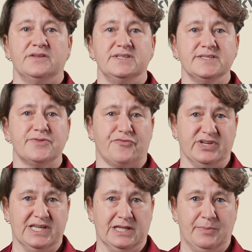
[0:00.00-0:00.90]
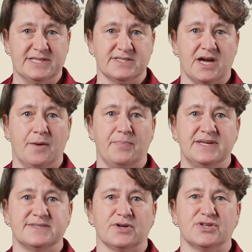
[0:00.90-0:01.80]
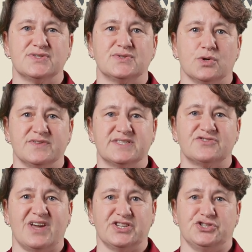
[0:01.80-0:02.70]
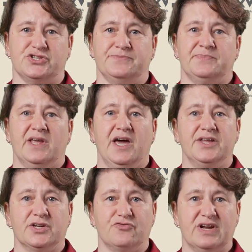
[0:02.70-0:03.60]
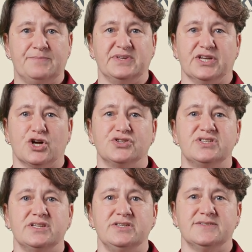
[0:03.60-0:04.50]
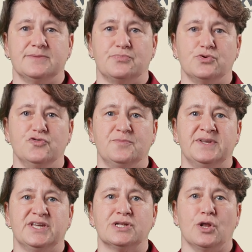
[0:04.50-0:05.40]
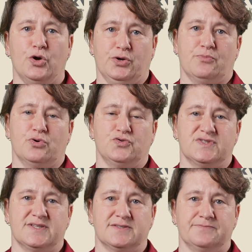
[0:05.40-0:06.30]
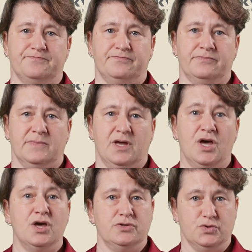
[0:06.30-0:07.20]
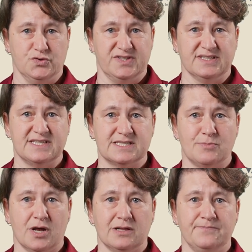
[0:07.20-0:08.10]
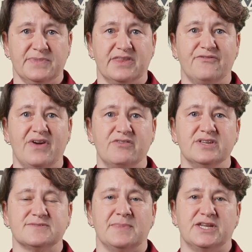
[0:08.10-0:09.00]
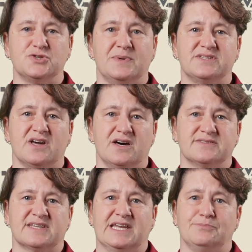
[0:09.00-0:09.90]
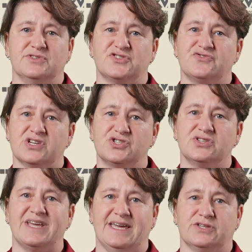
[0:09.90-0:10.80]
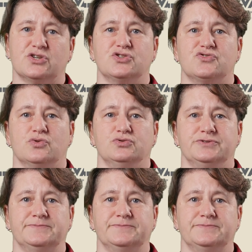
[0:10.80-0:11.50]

These three elements are based on a service strategy and are wrapped in a continuous improvement and learning process. Using this model, the various management tasks can be structured and controlled.